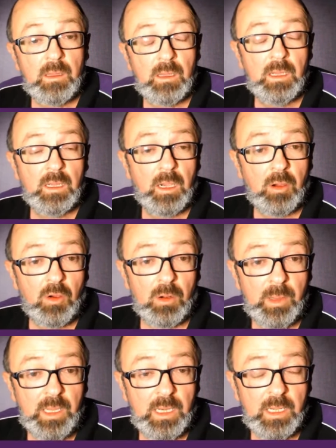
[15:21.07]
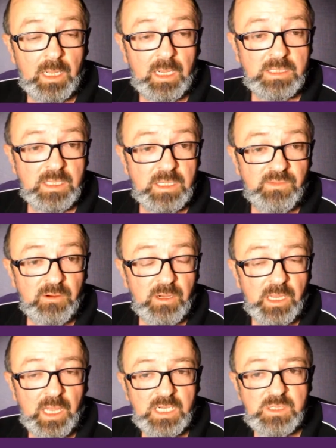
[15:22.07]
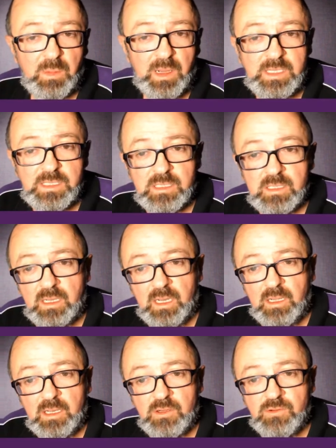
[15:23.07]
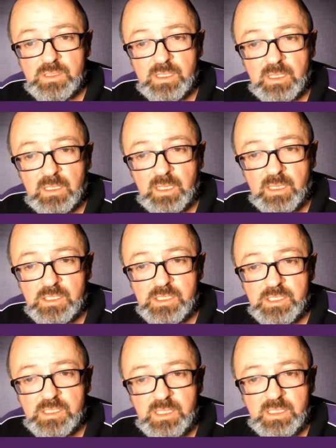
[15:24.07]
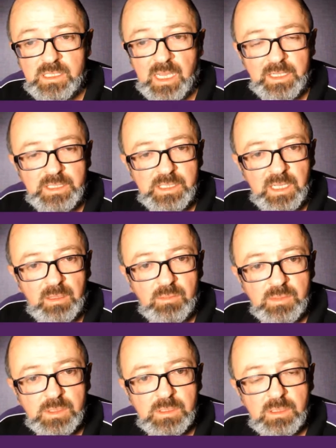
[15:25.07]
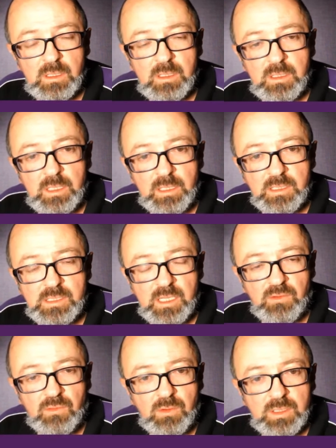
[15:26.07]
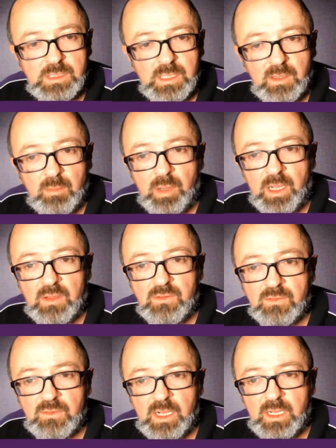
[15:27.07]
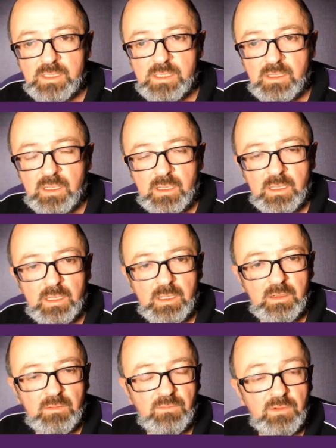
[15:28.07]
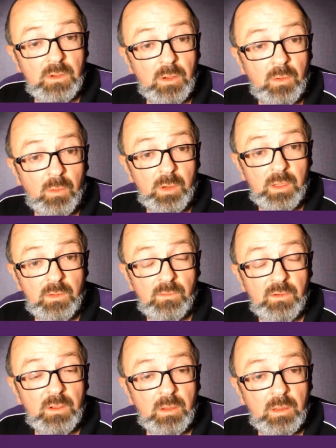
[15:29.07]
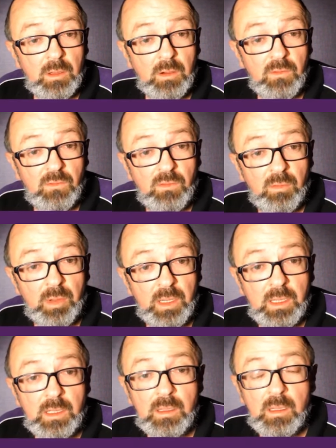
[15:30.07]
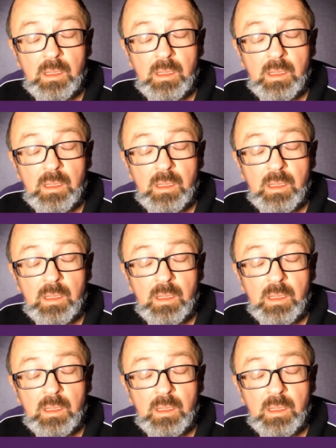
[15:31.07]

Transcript: uh, economy in Gaza is very cash based and interestingly there's just six ATMs in the central and southern parts of Gaza uh, for coin for notes to be